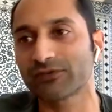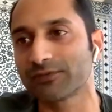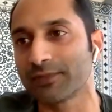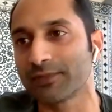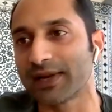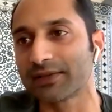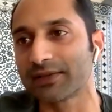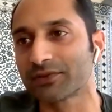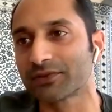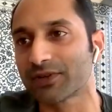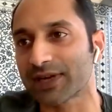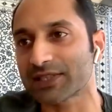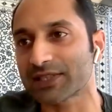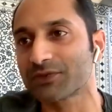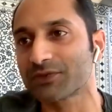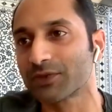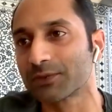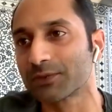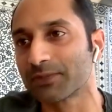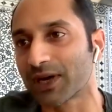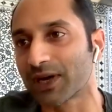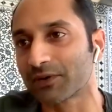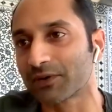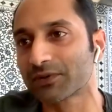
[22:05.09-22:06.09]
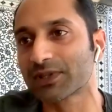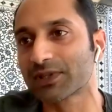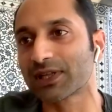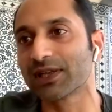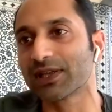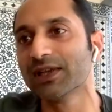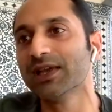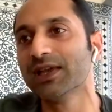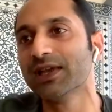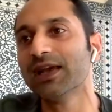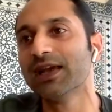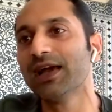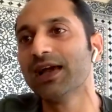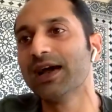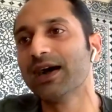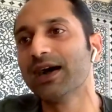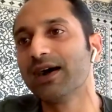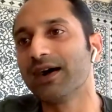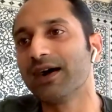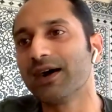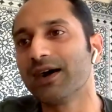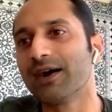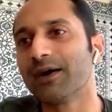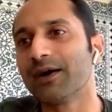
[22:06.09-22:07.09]
my interaction with Parvati,
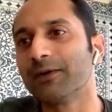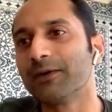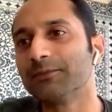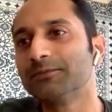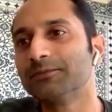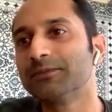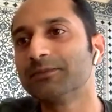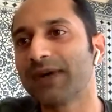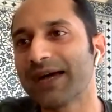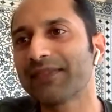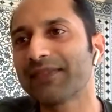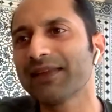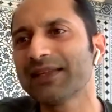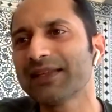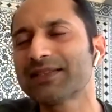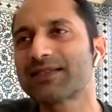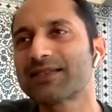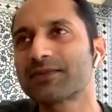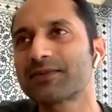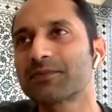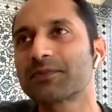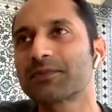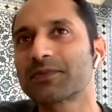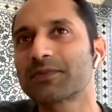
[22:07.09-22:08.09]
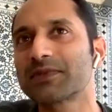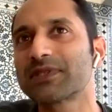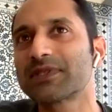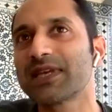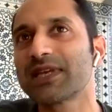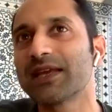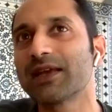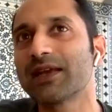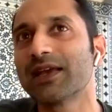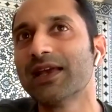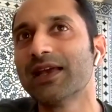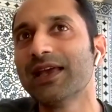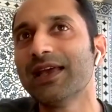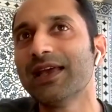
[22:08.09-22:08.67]
I think it's, see,